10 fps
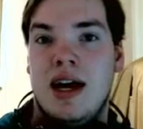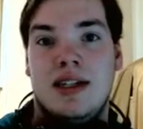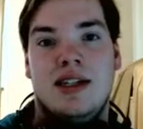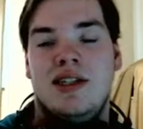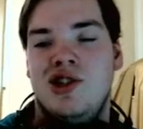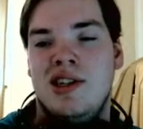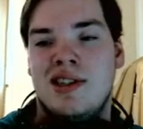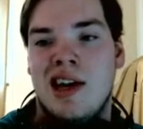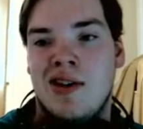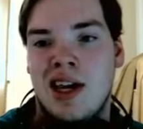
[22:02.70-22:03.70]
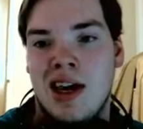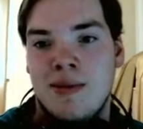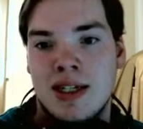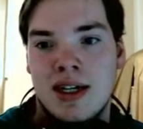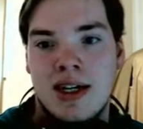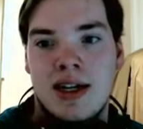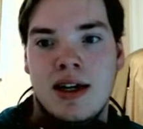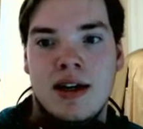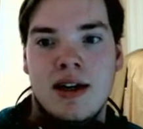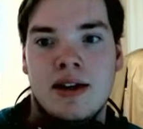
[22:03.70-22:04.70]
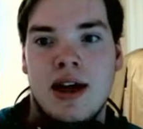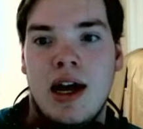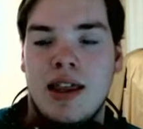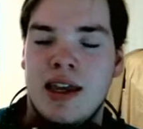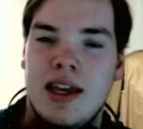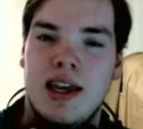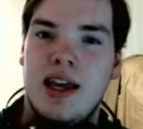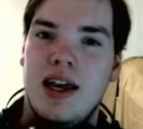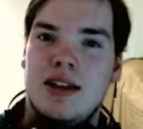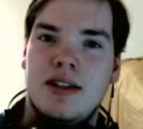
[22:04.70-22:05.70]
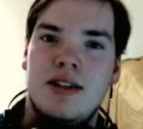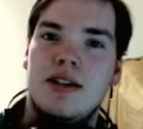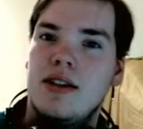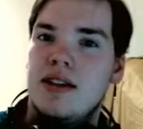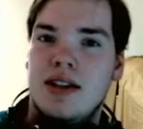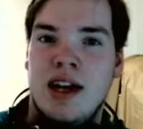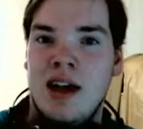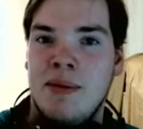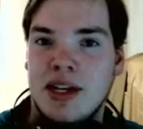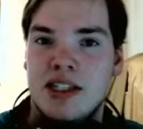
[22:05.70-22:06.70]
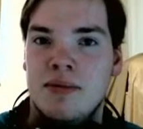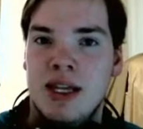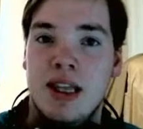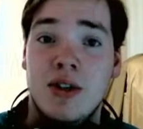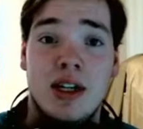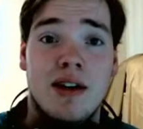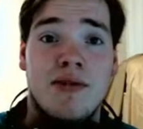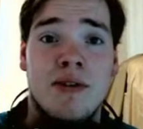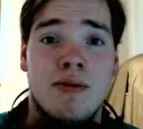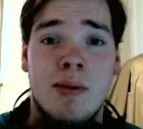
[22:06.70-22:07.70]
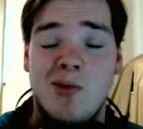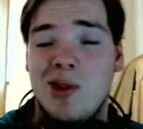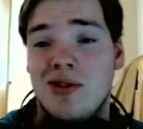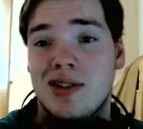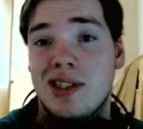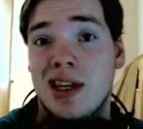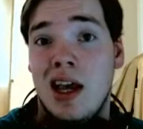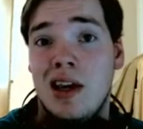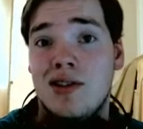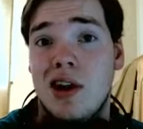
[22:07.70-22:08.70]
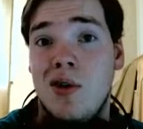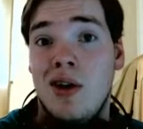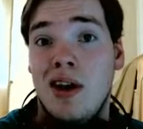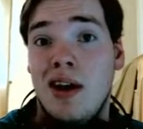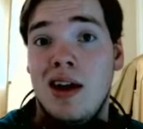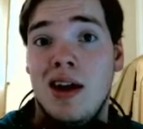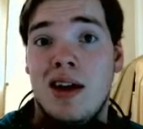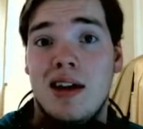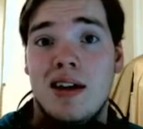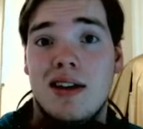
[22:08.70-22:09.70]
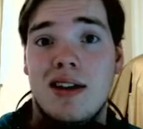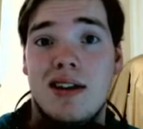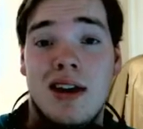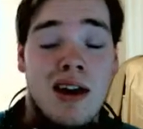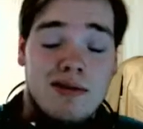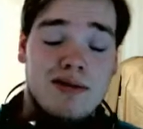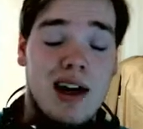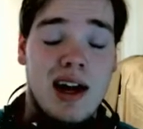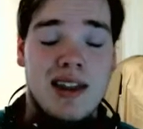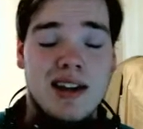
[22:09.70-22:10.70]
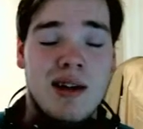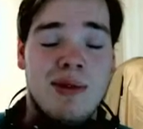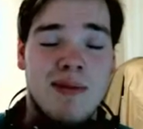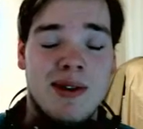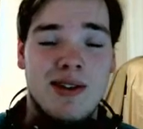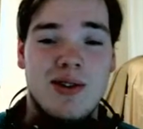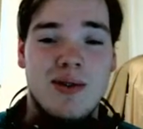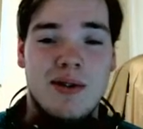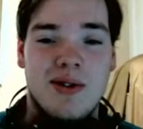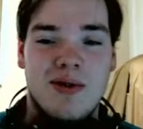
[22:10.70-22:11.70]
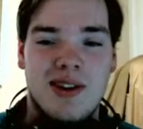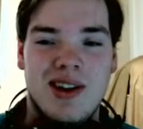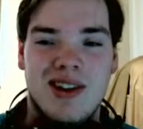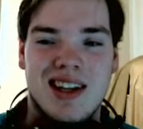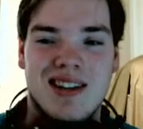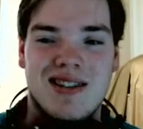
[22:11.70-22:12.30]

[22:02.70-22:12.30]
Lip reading: TCG style games, I think his dynamic is going to be a little different from everyone else's. So, you know, I think Damien might do a cool video on this.